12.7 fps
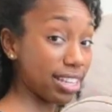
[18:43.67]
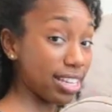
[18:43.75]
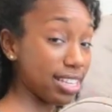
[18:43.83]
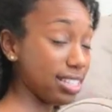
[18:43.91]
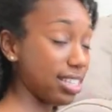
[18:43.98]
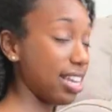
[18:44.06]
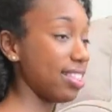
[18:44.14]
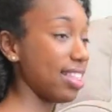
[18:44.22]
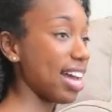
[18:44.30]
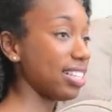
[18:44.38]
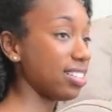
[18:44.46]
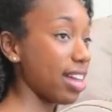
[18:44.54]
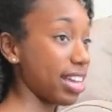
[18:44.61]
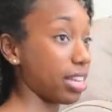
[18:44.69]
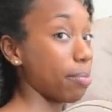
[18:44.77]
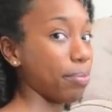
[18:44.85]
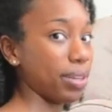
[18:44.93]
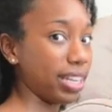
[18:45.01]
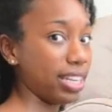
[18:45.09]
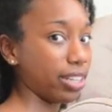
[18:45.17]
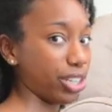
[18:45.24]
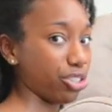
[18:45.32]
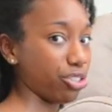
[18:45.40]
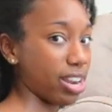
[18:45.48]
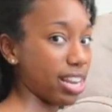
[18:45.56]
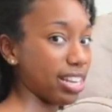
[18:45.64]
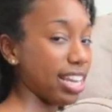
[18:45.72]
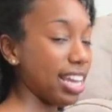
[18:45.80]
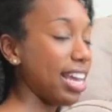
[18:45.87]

this, that's like completely straight.